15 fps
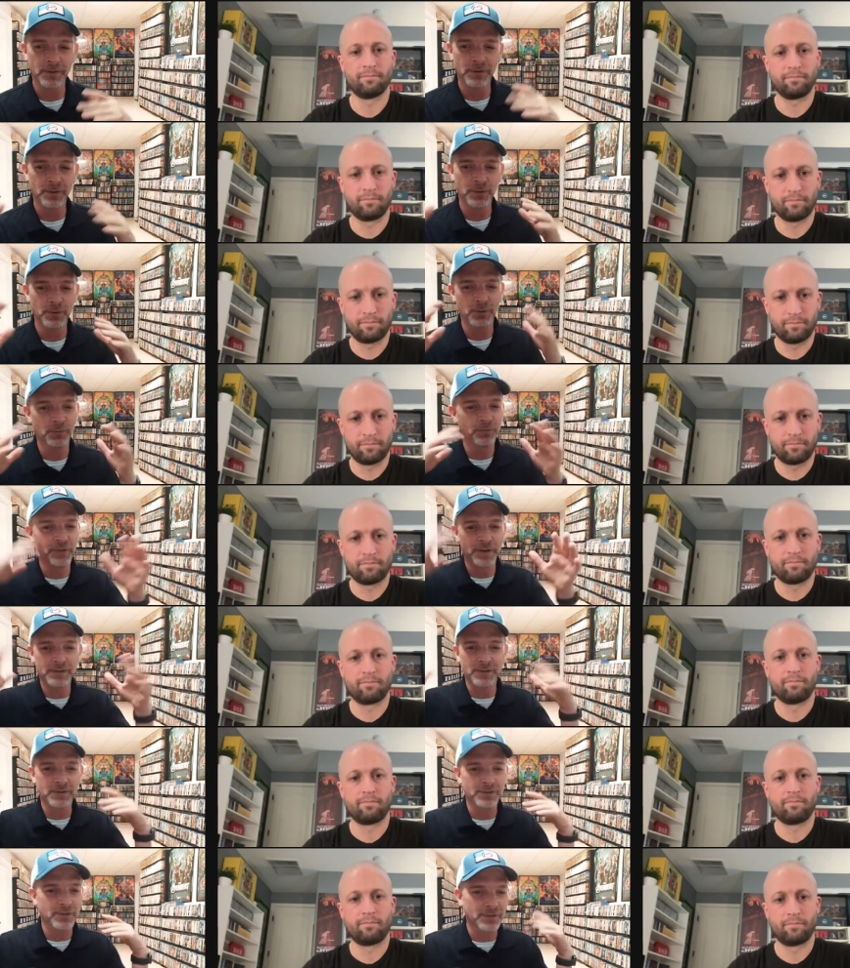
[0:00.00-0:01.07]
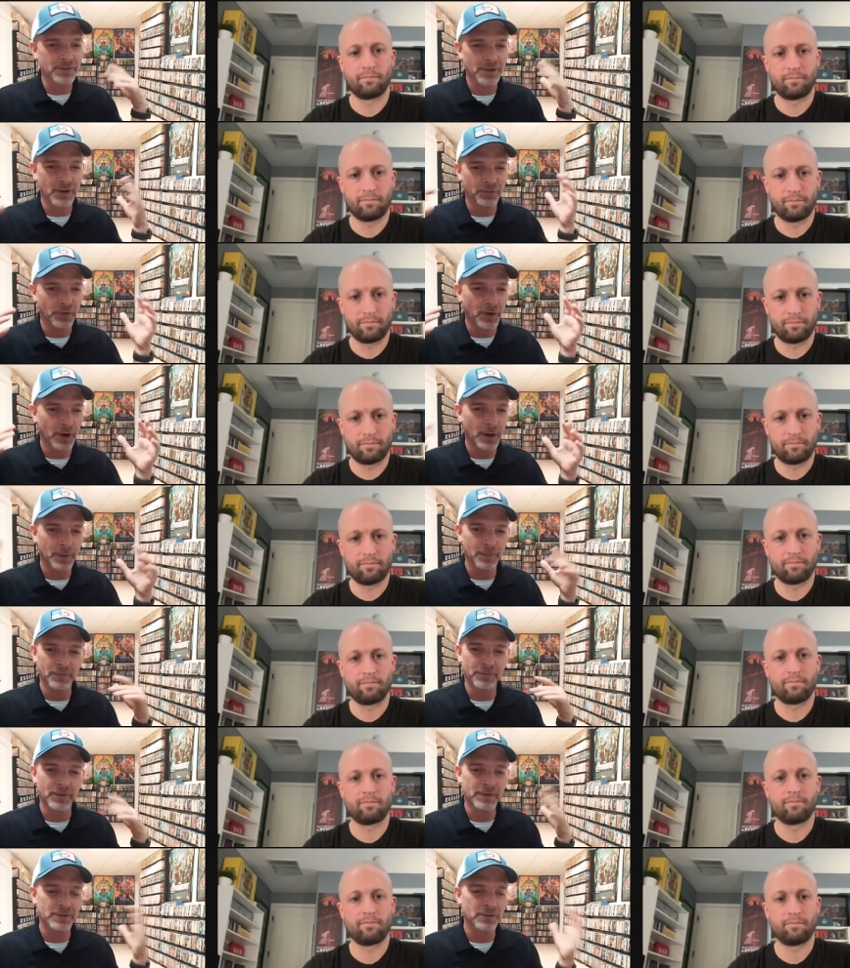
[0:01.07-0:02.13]
Speaker 1: who fixes herself up and
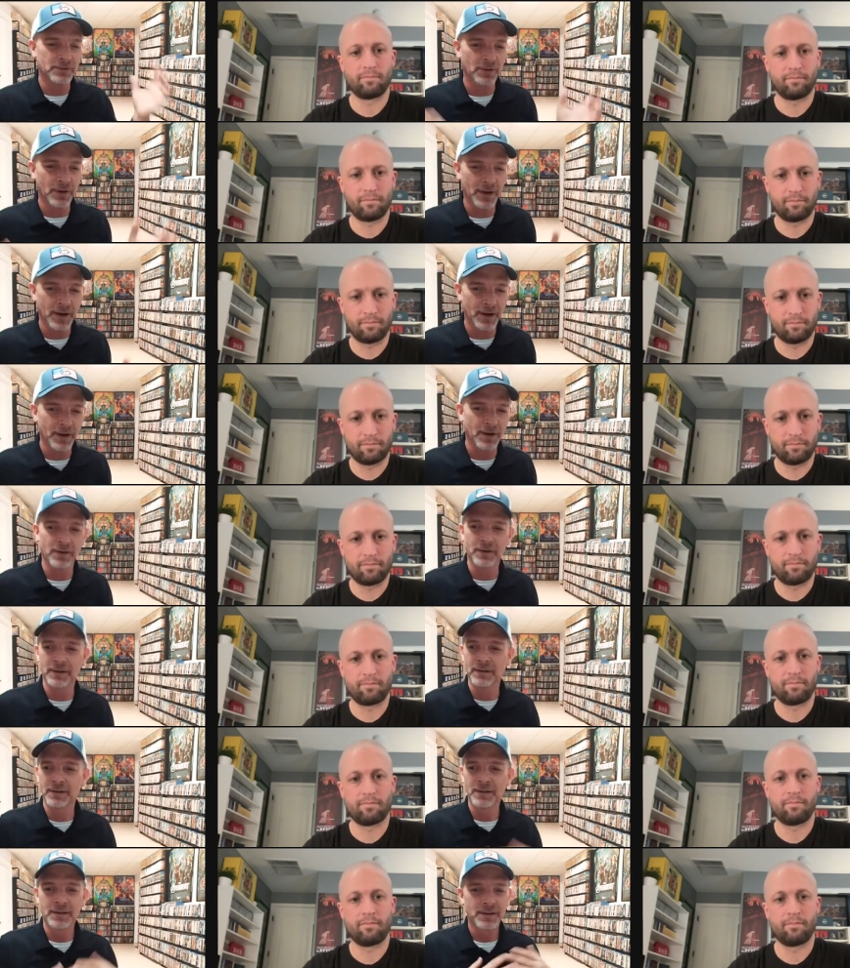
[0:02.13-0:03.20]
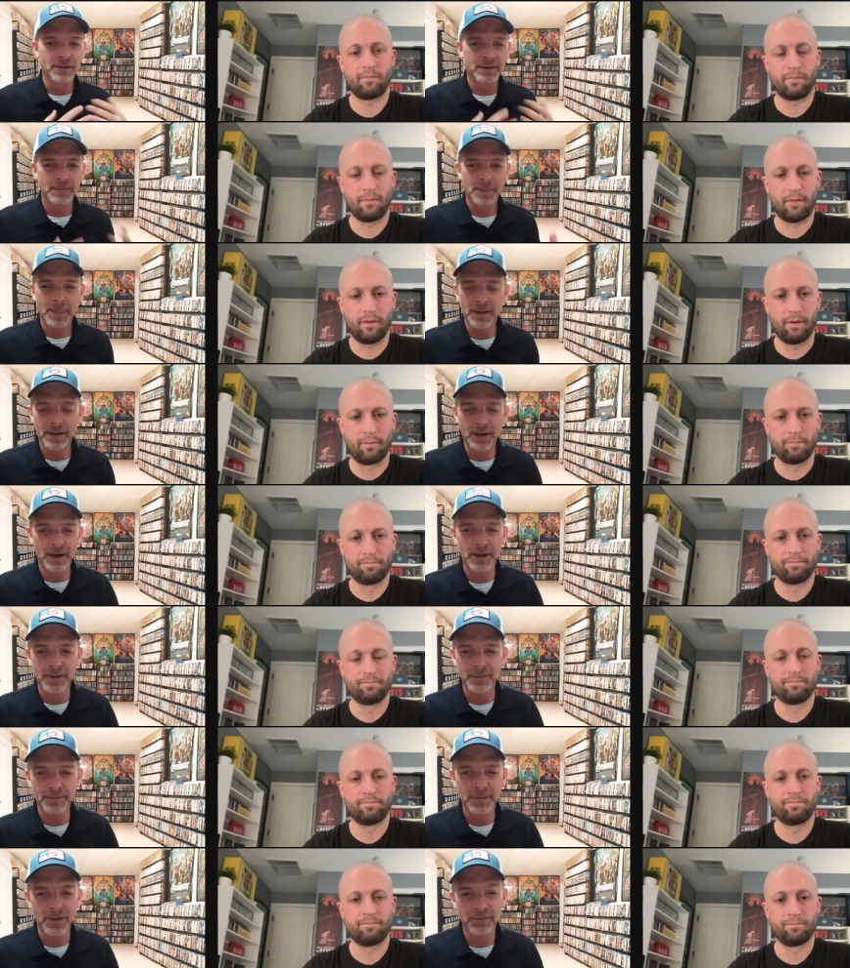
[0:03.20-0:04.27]
fixes her hair and, yeah.
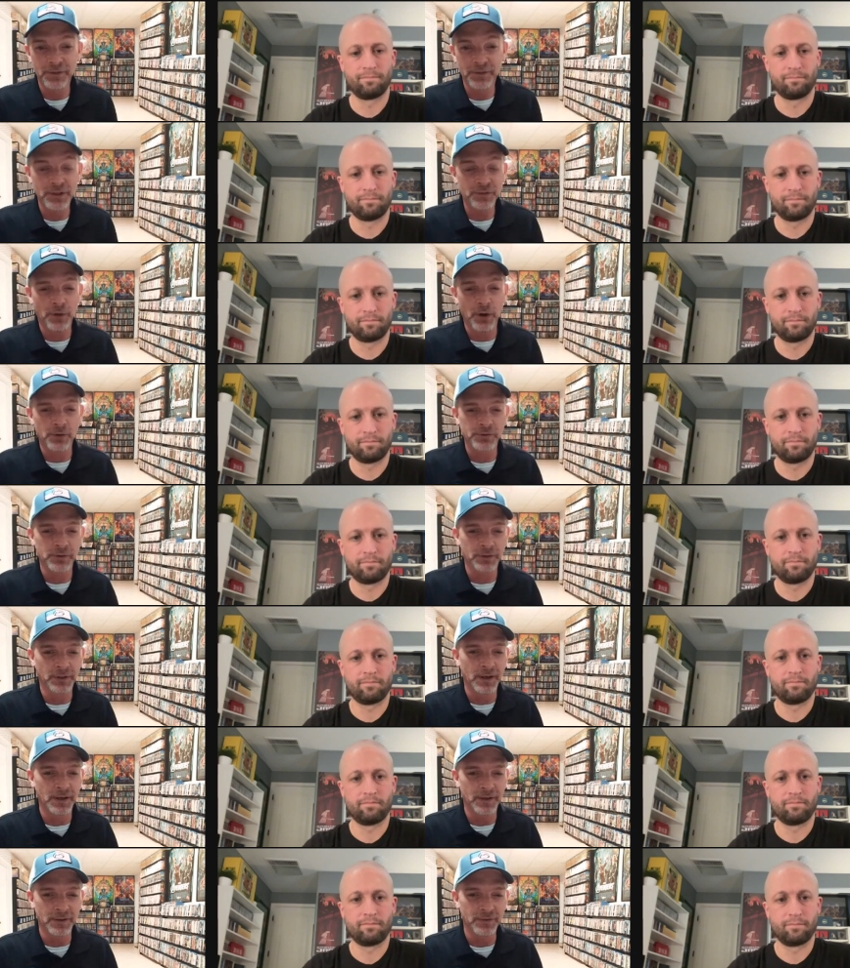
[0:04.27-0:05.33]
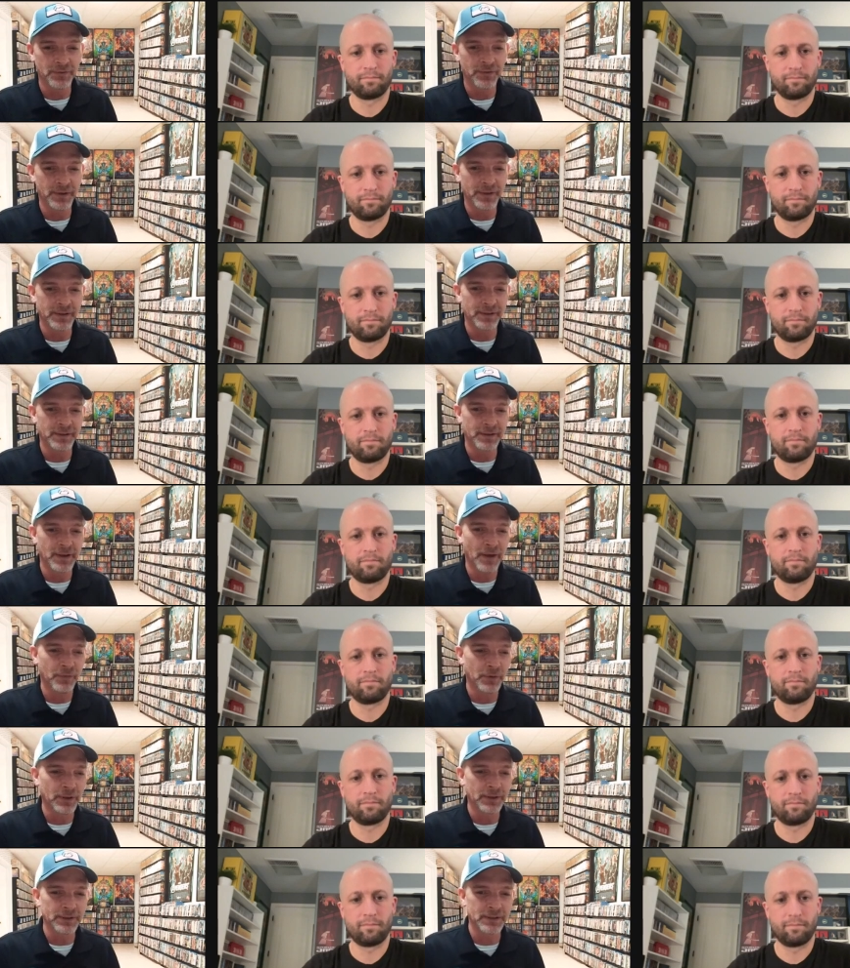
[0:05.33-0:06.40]
um, and just falls in love. And I
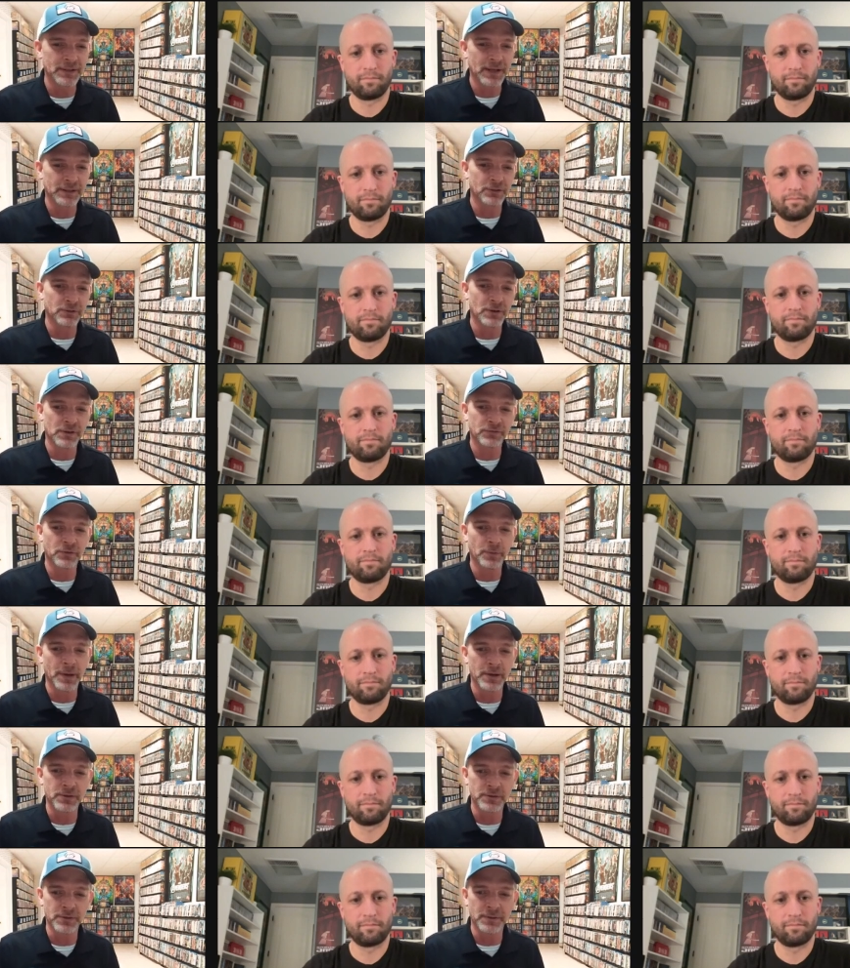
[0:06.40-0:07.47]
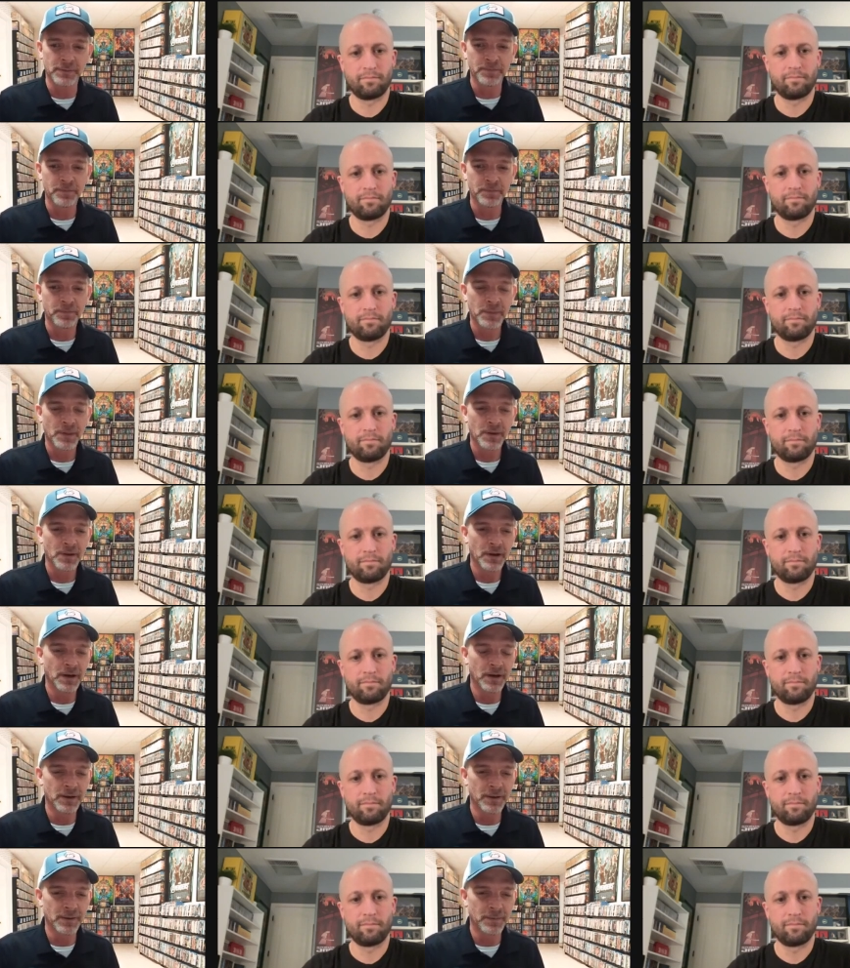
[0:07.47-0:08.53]
really just like the transformation.
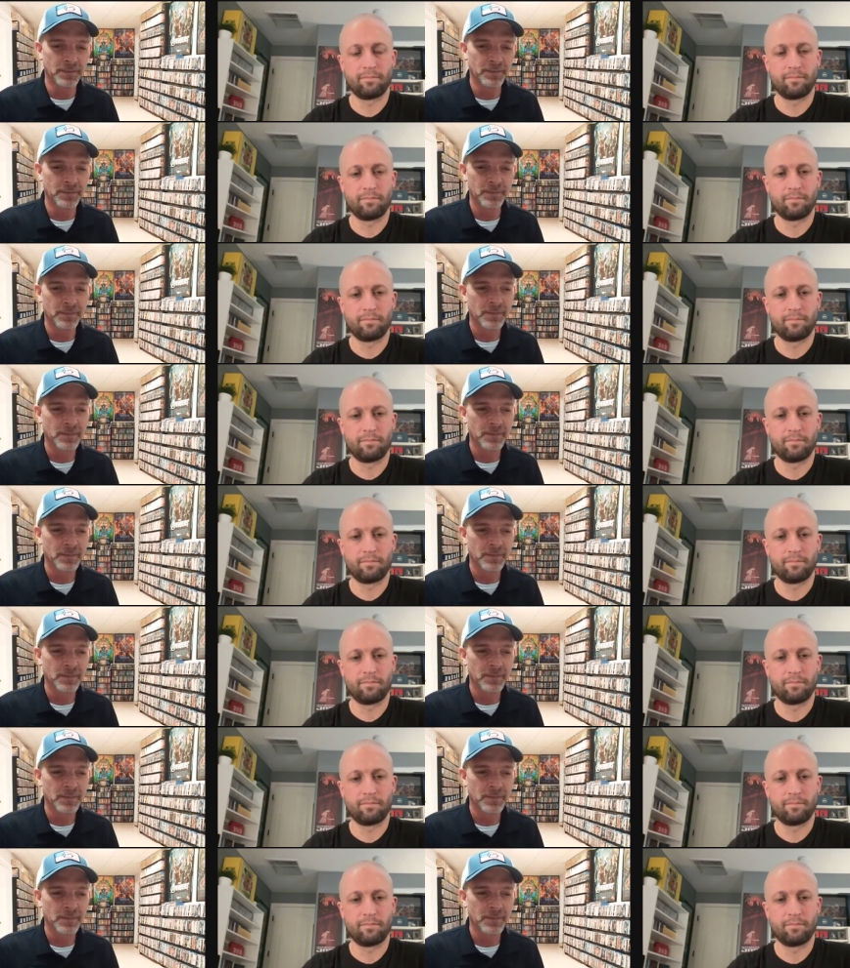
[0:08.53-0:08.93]
Um